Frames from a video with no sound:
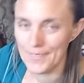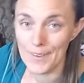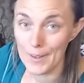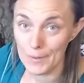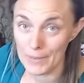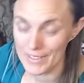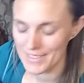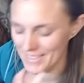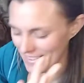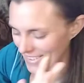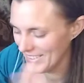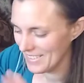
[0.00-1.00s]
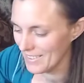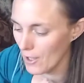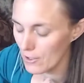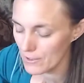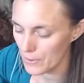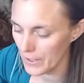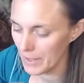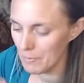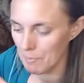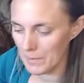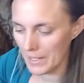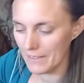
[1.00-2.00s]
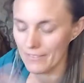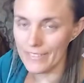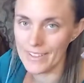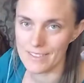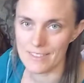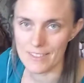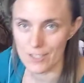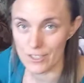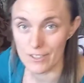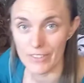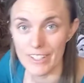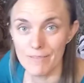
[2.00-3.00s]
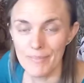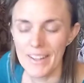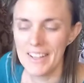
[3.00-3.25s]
Anyways, long story, but that's the gist of it.